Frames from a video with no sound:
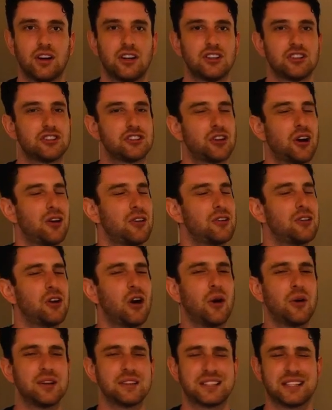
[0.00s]
Start
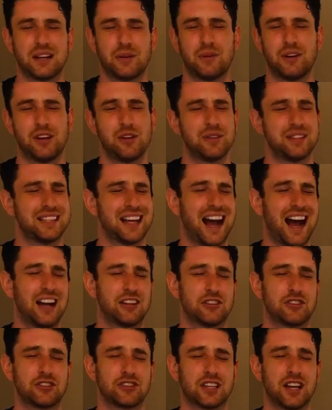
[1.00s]
noticing when you
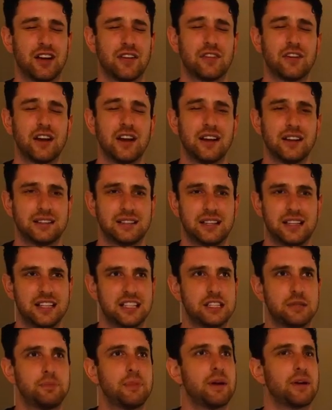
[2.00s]
attach yourself to these
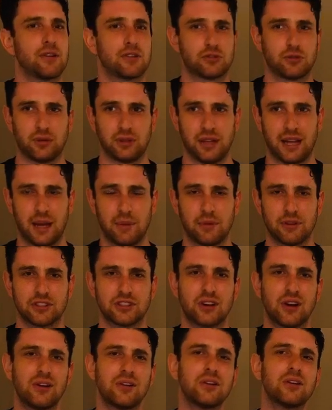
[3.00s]
spiritual labels.
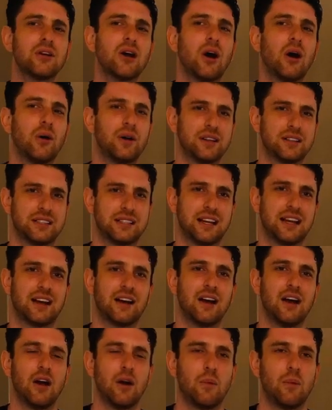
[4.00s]
Start noticing
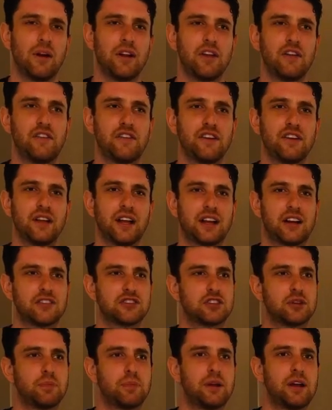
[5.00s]
when you feel like you're
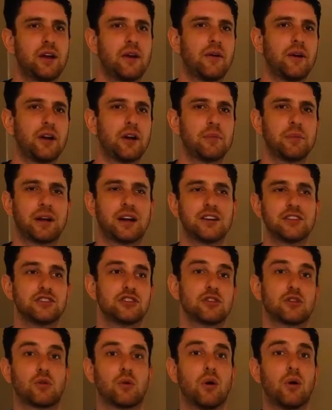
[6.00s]
superior because
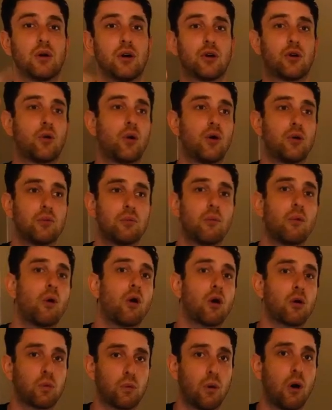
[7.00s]
you're quote unquote
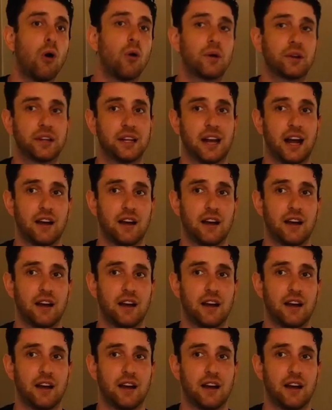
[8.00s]
more woke than